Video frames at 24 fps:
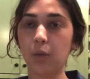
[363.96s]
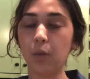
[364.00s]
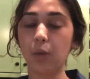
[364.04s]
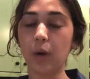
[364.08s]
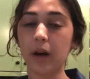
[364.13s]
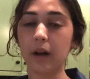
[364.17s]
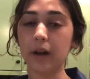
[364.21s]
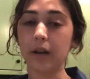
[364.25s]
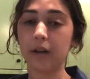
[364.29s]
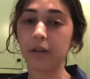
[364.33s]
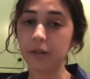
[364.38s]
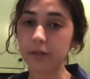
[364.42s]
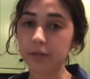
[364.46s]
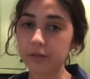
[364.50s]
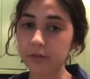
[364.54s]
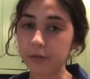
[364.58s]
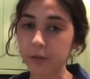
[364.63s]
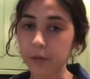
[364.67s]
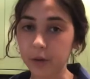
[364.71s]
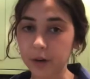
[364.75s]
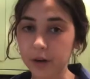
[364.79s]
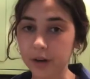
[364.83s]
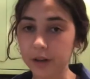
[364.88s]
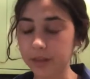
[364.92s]

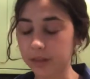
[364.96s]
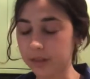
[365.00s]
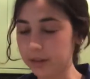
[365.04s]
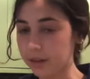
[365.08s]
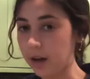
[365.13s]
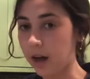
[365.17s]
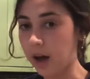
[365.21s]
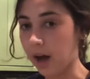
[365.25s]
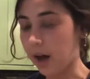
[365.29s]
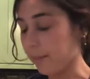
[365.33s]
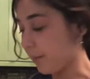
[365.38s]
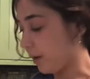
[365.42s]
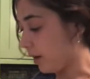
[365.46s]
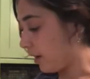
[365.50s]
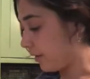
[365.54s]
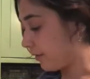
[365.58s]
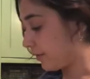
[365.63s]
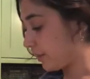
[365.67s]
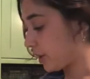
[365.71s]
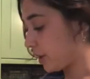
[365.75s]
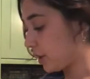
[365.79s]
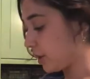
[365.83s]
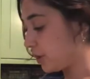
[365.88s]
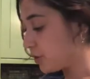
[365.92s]
1/4 cup of
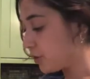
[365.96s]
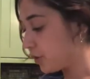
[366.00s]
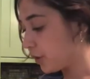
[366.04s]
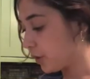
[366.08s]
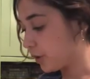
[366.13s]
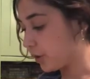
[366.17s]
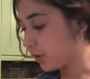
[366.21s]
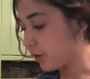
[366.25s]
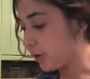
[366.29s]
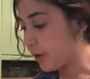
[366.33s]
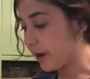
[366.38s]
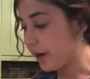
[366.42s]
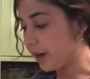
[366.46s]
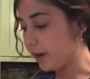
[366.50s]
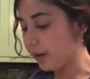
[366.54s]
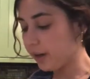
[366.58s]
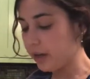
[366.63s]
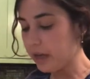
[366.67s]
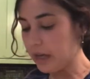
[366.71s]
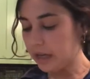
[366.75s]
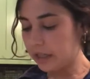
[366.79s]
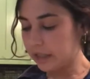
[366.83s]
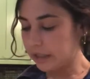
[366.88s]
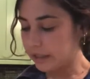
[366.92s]
canola oil.
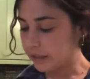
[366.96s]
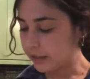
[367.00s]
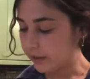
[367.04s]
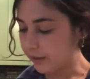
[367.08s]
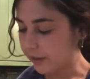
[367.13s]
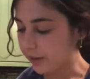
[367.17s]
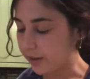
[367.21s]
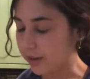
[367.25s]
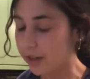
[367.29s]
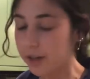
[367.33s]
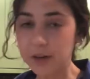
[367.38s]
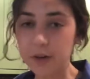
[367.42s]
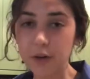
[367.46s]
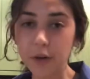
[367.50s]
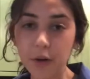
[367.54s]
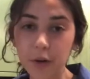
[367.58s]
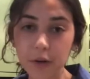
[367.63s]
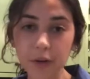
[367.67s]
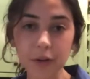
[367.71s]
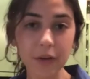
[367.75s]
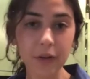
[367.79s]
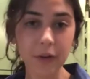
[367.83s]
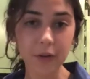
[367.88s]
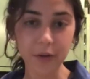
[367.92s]
So the
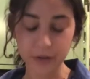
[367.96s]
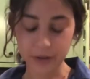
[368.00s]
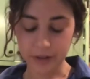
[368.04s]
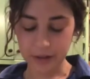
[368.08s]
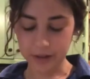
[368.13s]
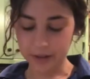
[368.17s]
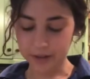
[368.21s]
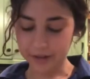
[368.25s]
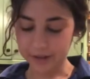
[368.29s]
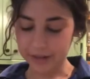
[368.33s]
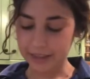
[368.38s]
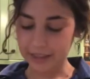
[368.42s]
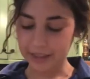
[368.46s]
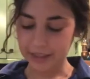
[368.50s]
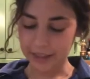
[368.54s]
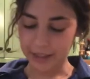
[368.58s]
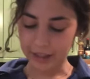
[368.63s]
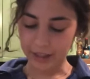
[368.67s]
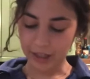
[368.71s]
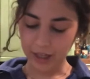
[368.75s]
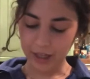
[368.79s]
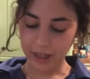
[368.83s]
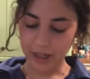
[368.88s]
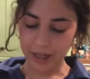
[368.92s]
canola oil
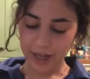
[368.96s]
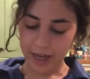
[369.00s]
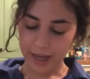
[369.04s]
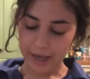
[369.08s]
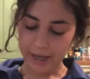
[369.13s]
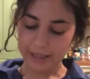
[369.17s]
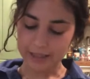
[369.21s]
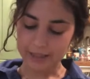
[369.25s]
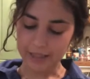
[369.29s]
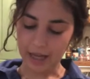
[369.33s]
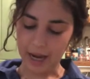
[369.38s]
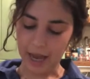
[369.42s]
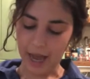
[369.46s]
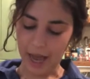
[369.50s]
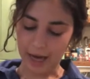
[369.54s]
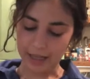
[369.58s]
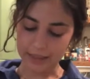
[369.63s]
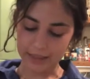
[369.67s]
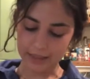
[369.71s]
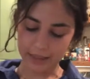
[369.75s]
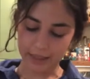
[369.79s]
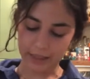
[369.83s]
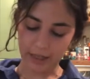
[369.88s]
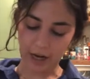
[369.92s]
here is kind of
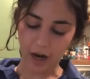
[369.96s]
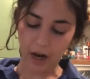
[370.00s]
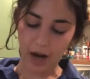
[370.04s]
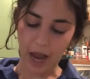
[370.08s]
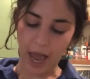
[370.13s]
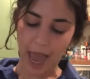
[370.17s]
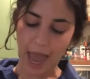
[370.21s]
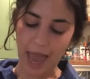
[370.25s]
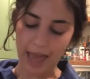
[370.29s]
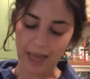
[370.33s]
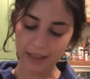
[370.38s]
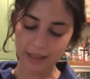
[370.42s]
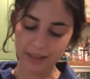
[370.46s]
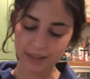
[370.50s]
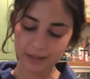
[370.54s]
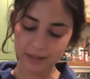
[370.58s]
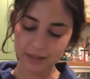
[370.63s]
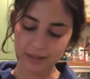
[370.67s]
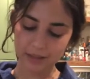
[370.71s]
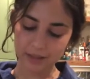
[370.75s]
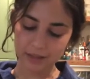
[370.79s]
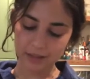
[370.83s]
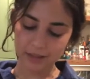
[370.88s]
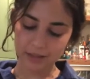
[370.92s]
acting like our
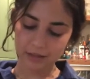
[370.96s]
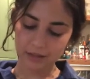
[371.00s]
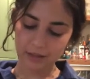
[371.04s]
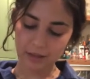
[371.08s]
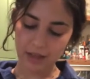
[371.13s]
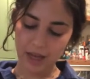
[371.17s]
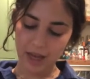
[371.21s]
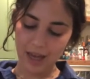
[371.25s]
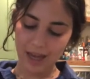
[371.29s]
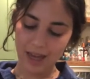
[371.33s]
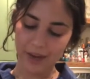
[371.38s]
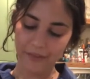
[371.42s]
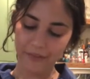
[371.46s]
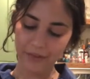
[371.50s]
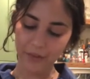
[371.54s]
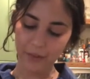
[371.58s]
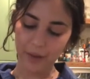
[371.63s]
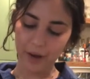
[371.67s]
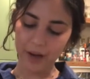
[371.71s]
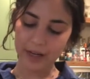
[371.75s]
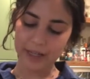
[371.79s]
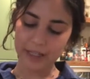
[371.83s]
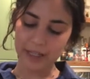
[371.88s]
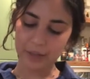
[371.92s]
eggs. If you
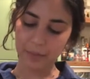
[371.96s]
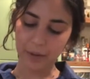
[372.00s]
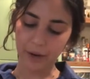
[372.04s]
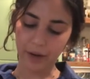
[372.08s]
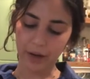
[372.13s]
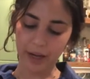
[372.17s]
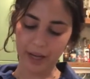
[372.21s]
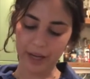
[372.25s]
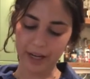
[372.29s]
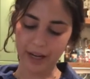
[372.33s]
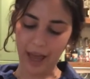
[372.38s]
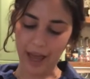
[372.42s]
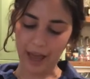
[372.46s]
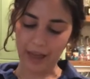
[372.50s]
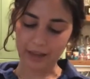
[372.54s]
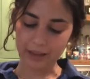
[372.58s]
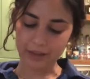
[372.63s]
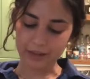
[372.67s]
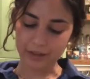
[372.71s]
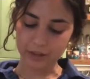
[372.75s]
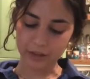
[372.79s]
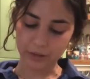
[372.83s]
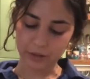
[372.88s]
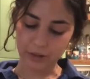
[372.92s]
wanted to put in
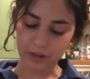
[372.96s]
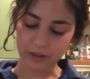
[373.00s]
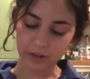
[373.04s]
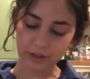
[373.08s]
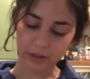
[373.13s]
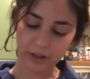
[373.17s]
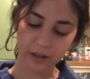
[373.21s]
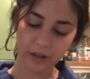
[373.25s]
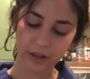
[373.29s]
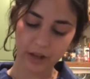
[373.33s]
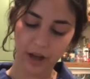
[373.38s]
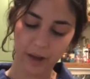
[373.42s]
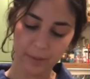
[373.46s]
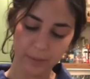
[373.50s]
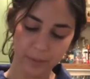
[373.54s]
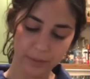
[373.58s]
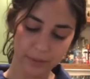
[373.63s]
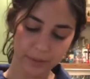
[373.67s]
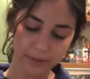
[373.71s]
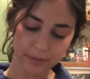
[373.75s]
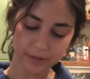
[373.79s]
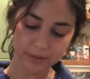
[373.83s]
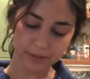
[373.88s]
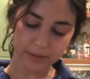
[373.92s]
eggs, you could look up
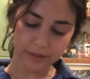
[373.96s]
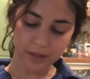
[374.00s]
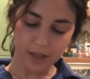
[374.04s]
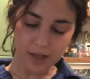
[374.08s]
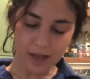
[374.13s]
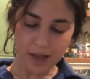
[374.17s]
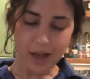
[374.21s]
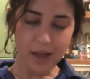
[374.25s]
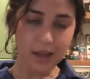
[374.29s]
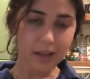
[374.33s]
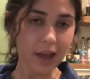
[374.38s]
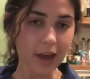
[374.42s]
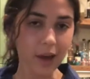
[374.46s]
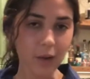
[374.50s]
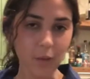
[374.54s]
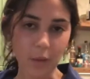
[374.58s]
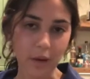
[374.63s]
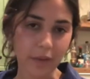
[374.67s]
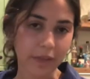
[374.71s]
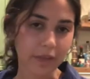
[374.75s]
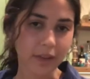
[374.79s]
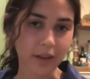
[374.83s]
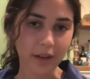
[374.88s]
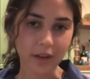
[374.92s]
like
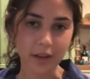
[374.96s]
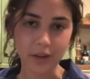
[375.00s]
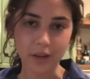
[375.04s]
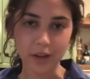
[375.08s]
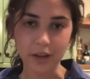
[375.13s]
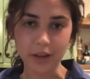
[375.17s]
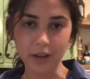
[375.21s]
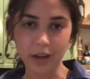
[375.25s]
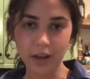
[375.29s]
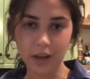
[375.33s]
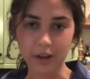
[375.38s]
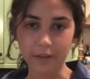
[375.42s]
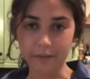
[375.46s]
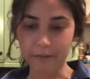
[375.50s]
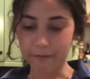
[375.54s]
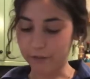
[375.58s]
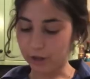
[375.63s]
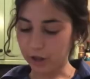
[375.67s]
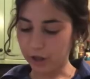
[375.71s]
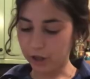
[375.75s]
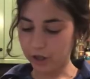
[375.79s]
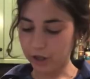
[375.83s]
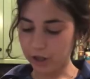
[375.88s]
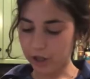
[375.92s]
what the good
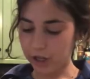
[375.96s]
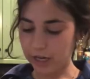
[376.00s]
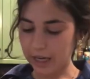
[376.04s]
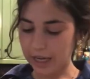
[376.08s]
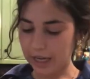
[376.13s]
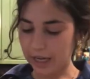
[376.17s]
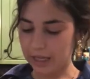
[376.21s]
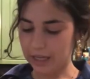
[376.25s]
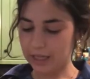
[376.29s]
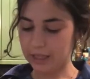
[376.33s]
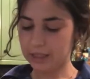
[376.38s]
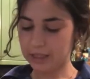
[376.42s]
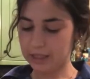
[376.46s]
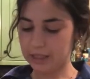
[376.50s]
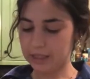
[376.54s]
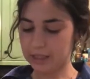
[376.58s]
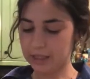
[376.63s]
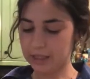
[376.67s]
converter is.